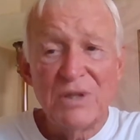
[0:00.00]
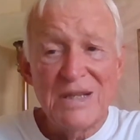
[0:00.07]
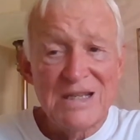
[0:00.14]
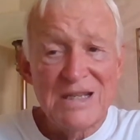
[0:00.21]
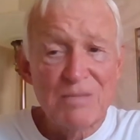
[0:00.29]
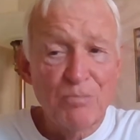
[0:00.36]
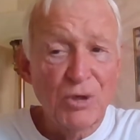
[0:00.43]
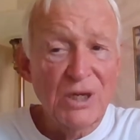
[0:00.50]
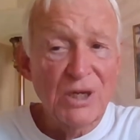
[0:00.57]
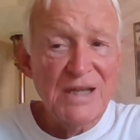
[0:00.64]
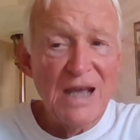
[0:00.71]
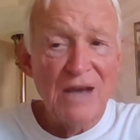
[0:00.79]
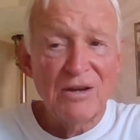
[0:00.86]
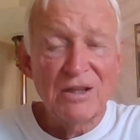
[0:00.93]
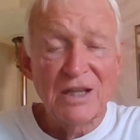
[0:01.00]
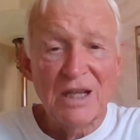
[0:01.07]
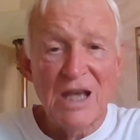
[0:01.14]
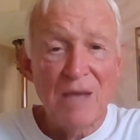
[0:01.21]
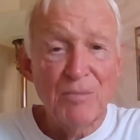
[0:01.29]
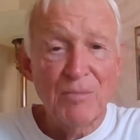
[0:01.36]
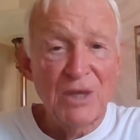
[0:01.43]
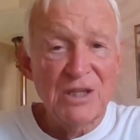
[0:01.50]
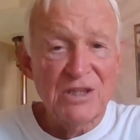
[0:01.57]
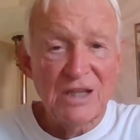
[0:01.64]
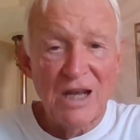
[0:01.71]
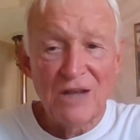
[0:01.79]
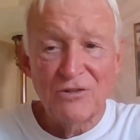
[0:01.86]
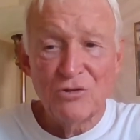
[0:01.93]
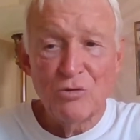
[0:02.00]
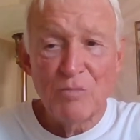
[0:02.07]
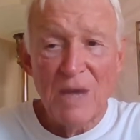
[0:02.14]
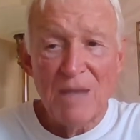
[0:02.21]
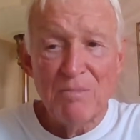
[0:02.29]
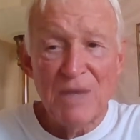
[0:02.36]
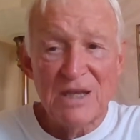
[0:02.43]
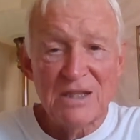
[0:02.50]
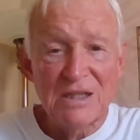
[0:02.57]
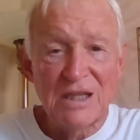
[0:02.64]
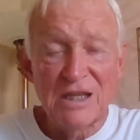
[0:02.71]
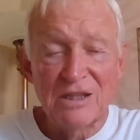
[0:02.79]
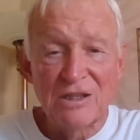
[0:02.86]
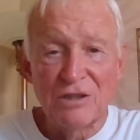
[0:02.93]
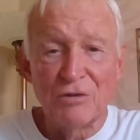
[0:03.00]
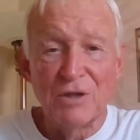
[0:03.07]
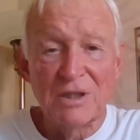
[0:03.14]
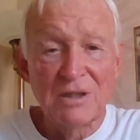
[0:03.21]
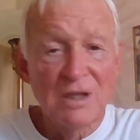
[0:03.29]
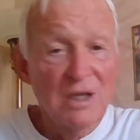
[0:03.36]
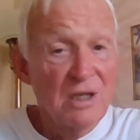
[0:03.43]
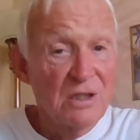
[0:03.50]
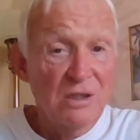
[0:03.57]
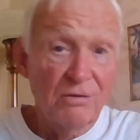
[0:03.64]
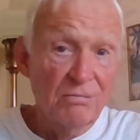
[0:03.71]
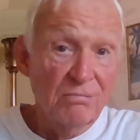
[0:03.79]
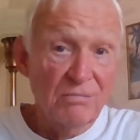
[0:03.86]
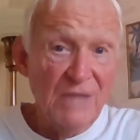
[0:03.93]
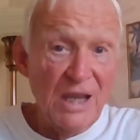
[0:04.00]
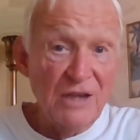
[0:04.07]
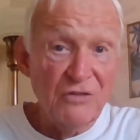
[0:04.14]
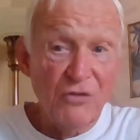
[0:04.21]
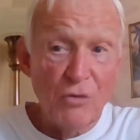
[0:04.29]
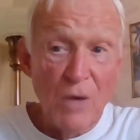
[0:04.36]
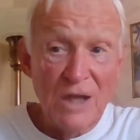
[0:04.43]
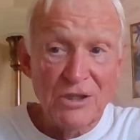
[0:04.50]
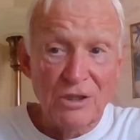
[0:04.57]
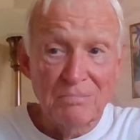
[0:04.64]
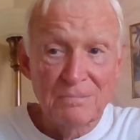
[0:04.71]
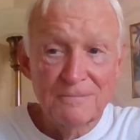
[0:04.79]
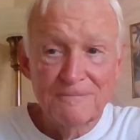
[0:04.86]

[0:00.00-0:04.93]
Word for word: please put it down in the comments and I'll do my best to get to it. So thanks for watching.